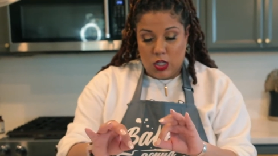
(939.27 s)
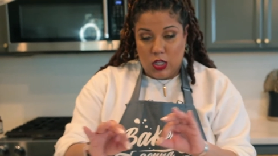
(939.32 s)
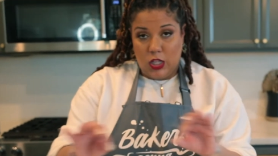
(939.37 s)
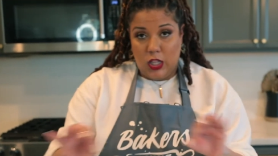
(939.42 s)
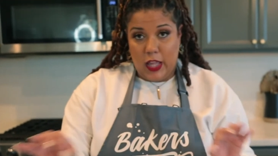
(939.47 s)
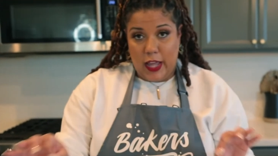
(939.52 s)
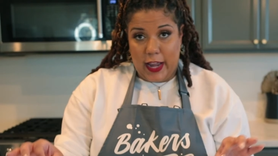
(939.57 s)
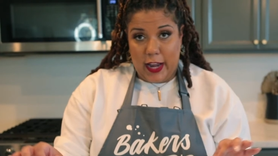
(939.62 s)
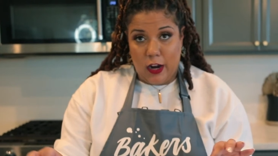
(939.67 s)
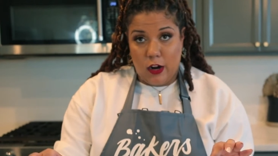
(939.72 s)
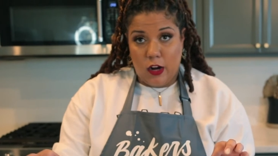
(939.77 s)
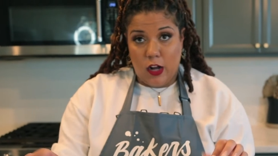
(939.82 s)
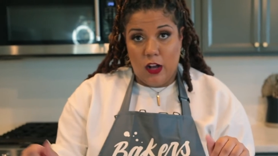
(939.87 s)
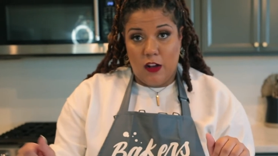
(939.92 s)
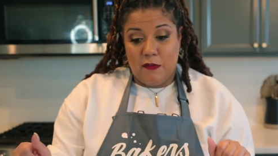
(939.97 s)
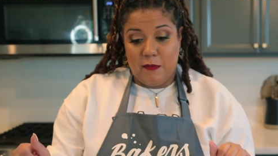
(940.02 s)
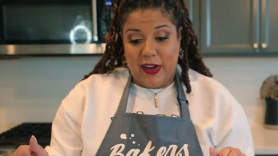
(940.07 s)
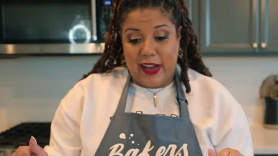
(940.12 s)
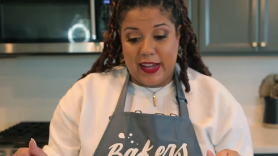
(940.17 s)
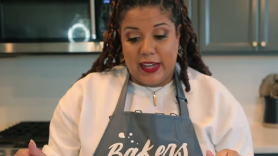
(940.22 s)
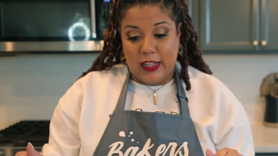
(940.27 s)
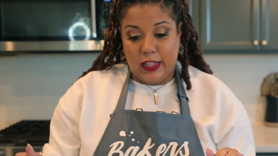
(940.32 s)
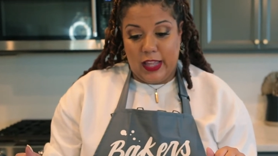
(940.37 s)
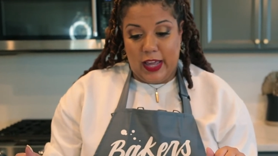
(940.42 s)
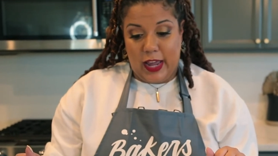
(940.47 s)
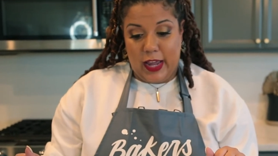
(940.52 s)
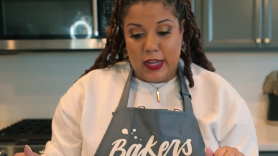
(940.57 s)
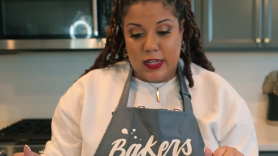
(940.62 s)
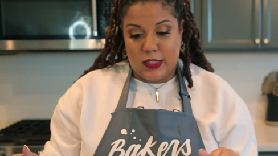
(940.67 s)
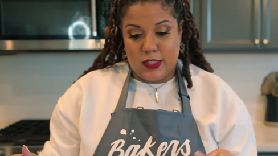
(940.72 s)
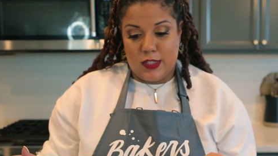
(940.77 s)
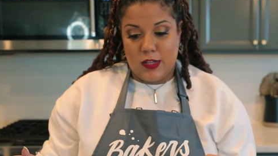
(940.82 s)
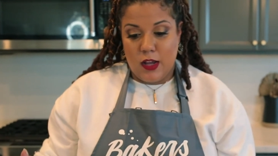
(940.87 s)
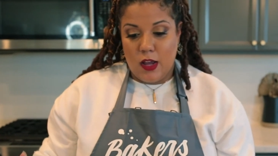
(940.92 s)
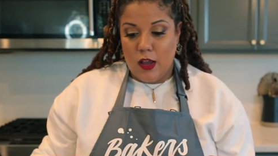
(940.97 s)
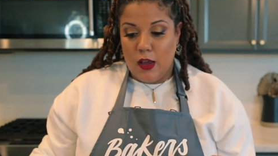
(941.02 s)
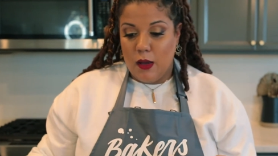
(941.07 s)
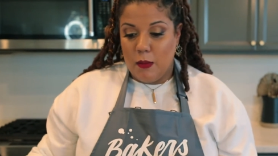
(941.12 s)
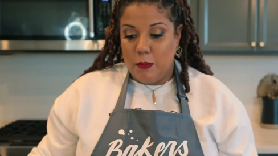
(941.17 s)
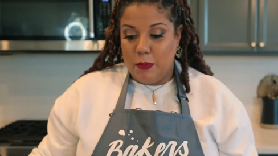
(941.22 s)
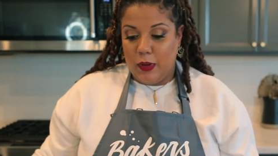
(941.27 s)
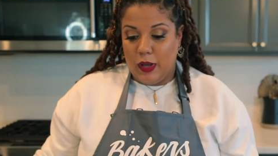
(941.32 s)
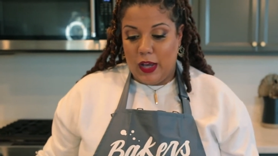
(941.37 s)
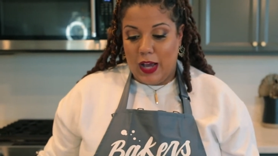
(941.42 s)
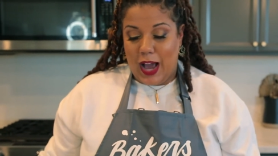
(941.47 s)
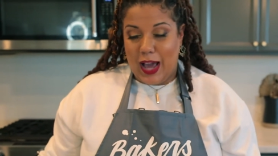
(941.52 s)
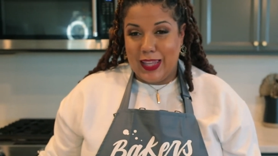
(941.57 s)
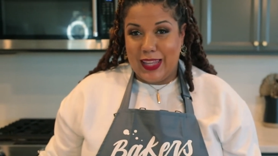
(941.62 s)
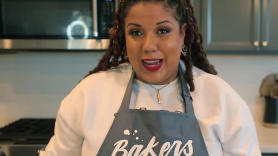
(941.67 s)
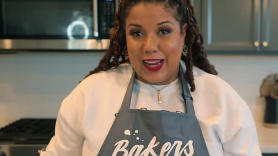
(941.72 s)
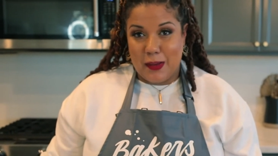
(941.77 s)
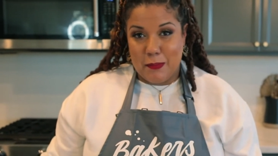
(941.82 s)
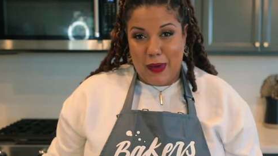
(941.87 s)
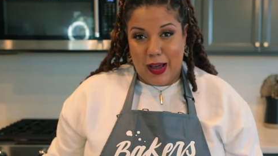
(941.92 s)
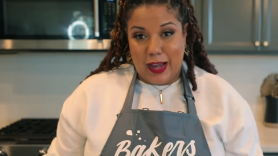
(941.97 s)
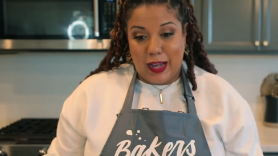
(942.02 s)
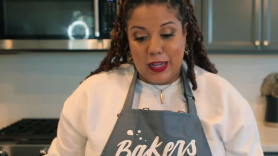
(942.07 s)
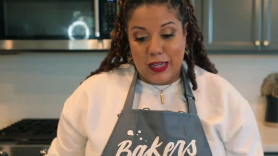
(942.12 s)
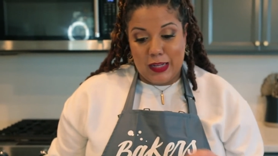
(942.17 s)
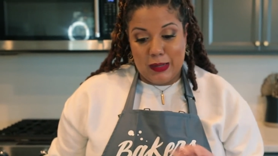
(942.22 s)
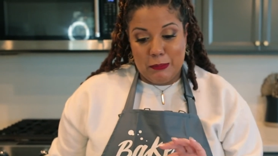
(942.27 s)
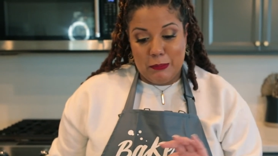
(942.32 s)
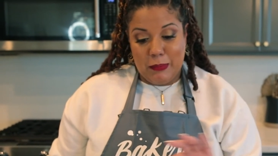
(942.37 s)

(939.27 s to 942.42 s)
layer of my glaze, but I like my